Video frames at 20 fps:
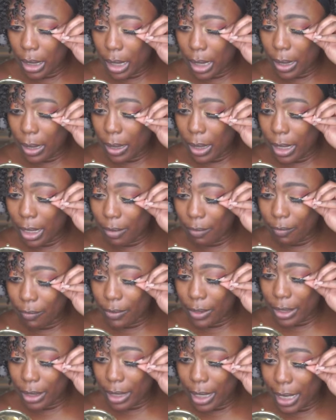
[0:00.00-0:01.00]
I'll have
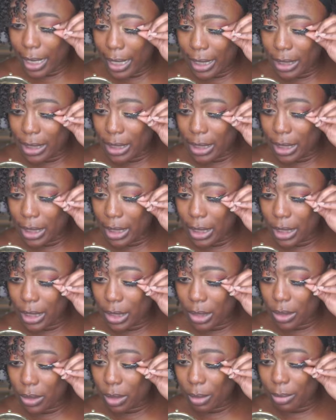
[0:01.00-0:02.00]
the lash in the
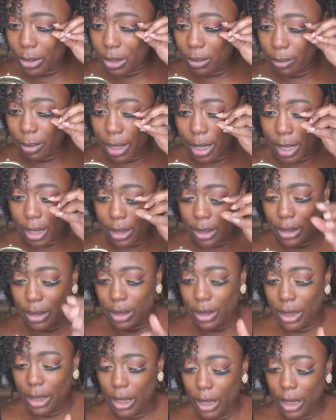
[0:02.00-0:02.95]
description box.